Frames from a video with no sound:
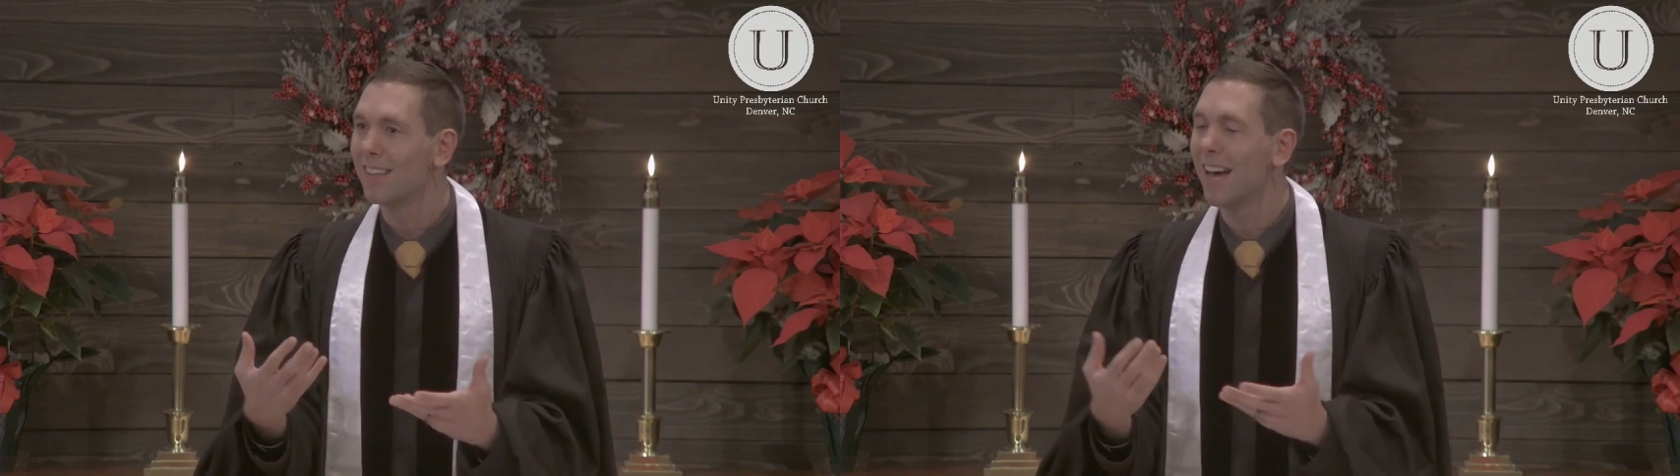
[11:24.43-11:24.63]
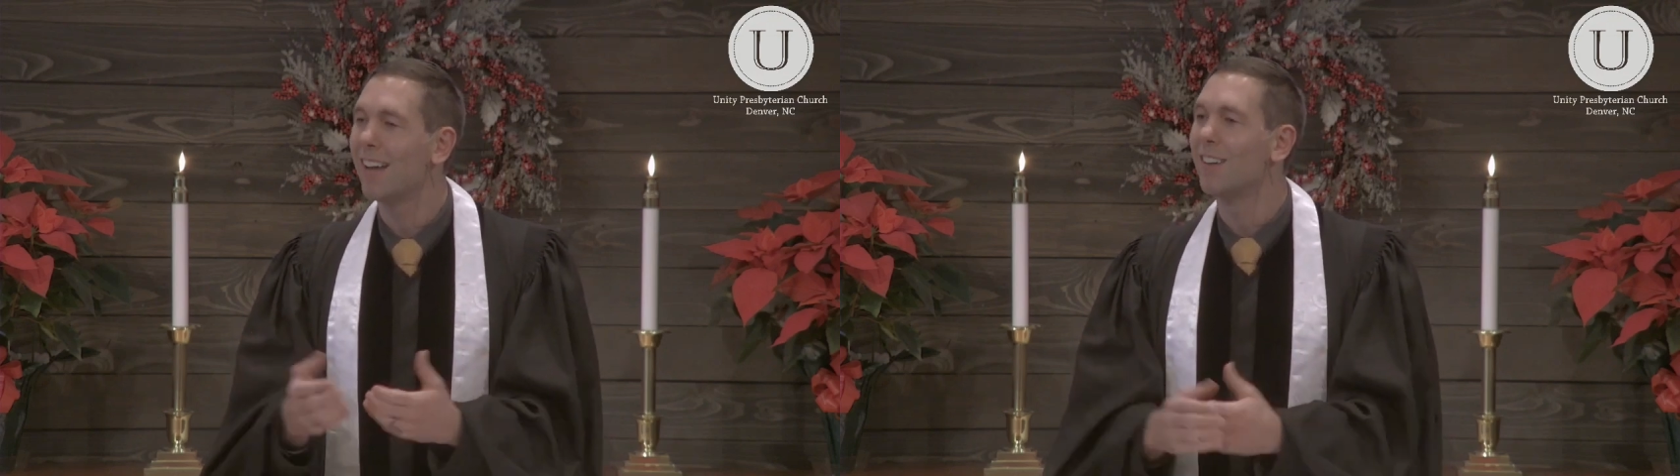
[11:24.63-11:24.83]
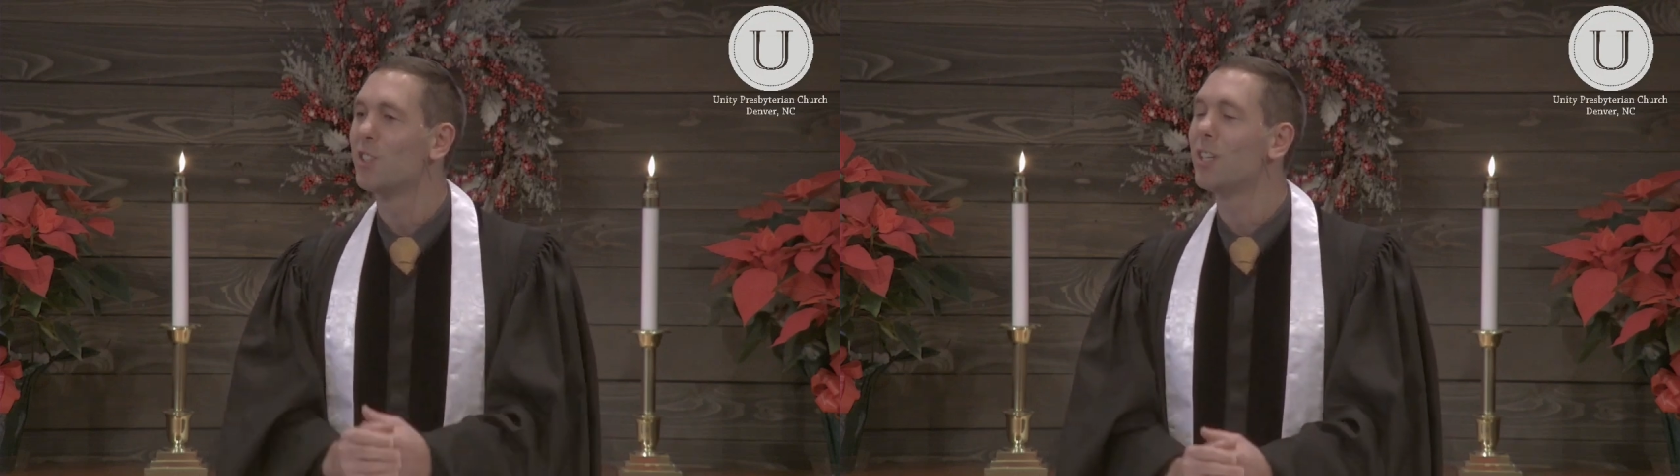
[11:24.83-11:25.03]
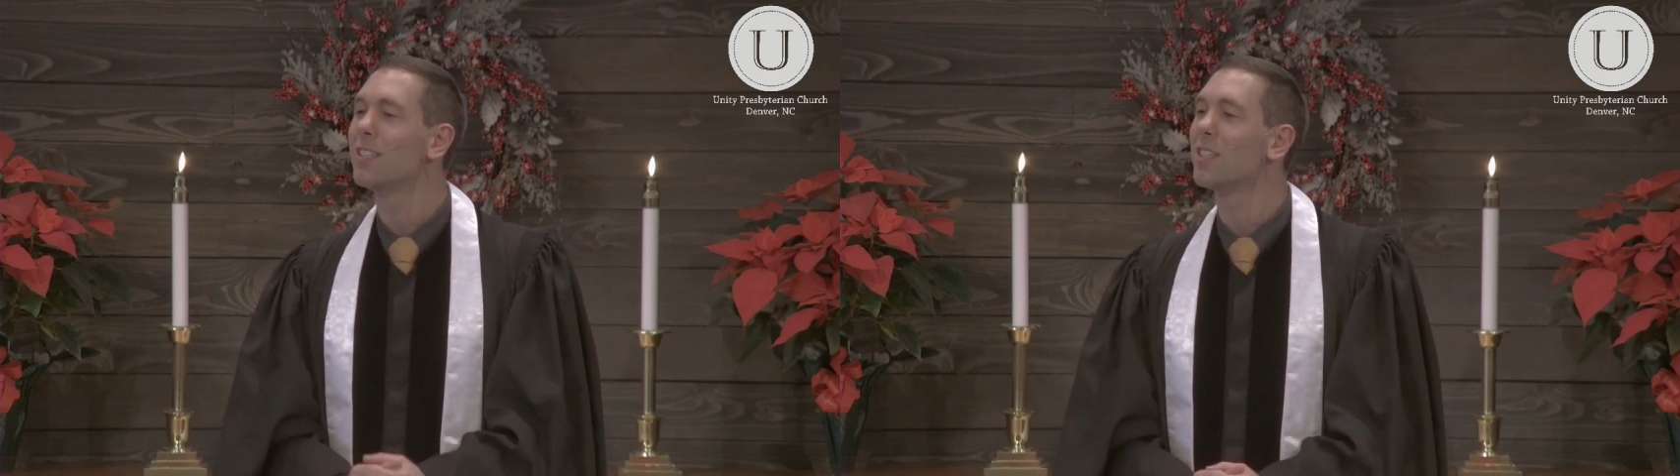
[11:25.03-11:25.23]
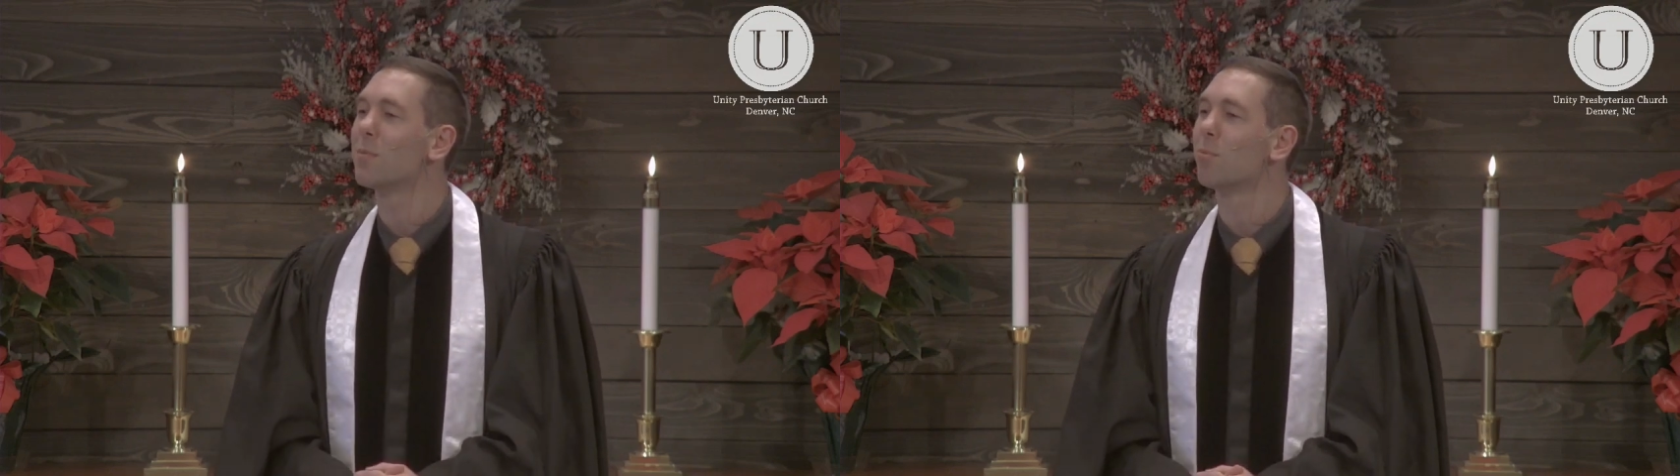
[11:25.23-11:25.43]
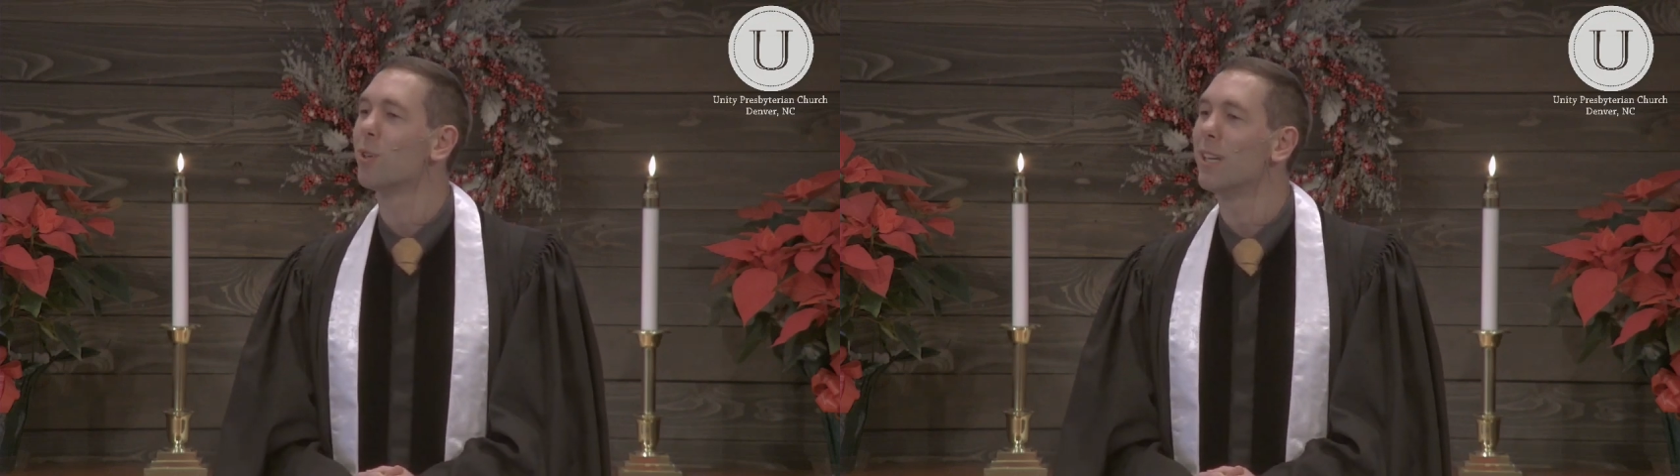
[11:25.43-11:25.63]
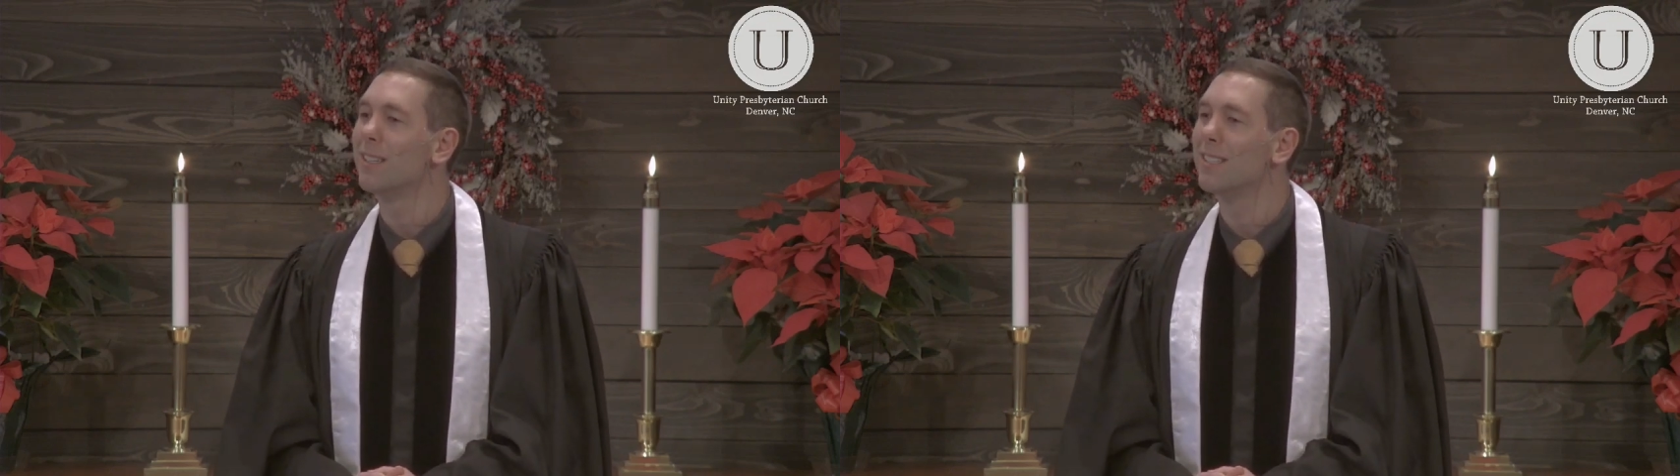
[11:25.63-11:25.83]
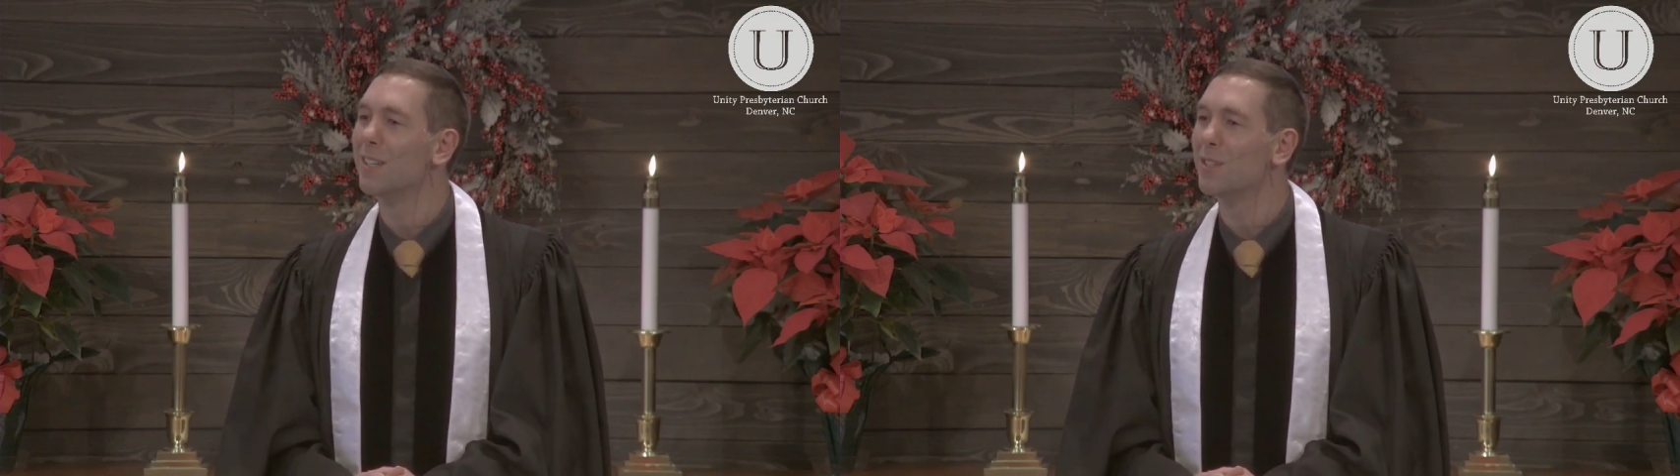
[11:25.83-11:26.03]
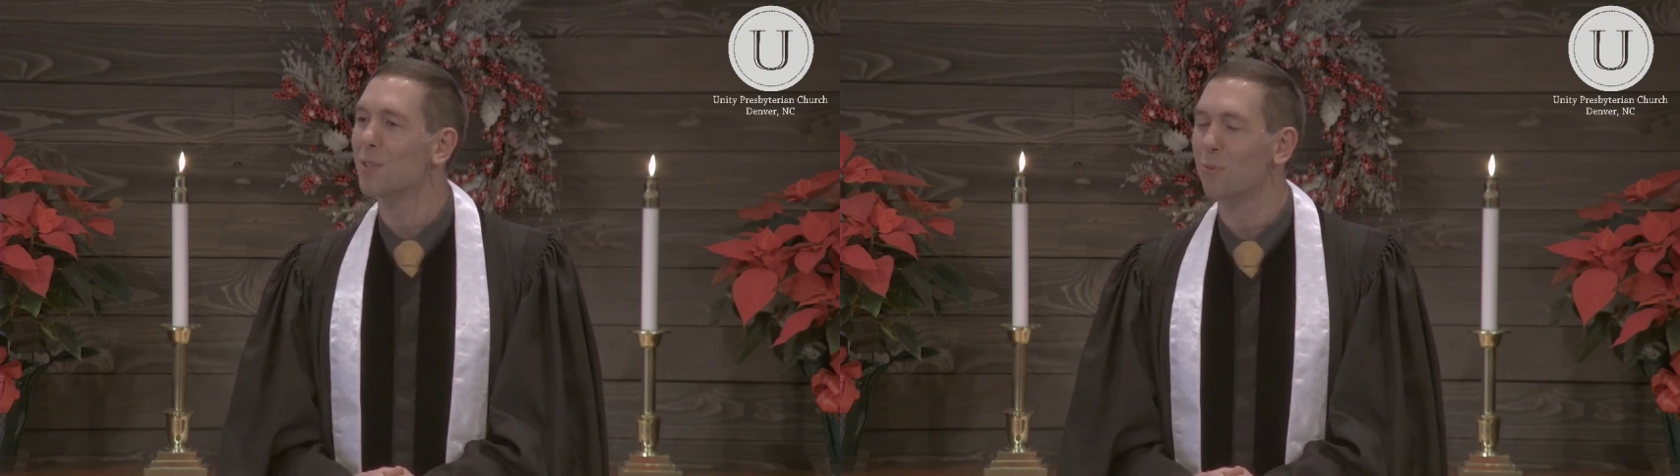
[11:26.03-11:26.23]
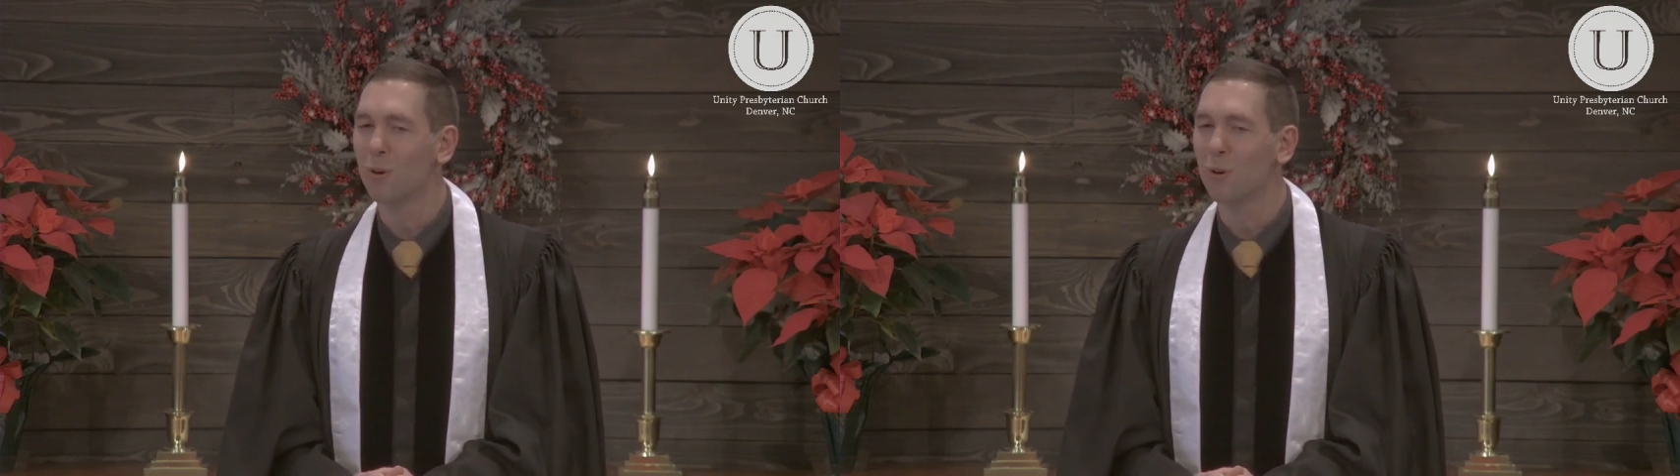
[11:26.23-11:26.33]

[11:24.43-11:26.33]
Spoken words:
that Jesus brings into the